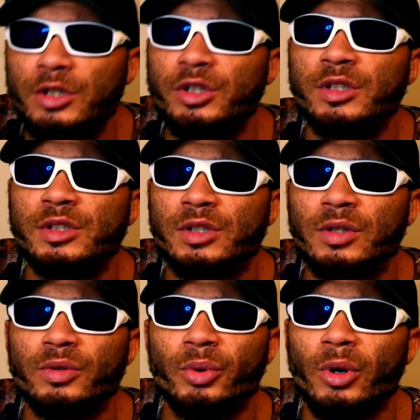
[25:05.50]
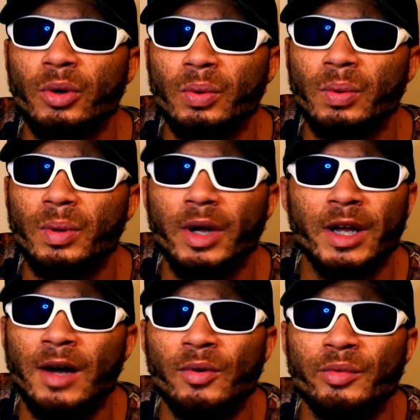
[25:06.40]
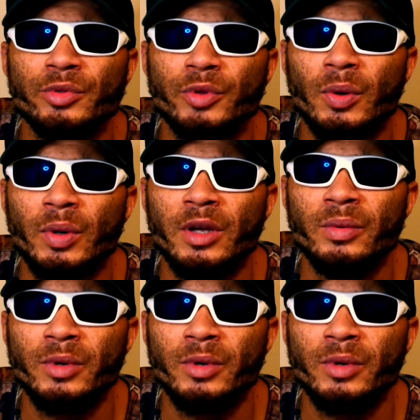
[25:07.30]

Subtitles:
just to throw, and I don't even throw Ned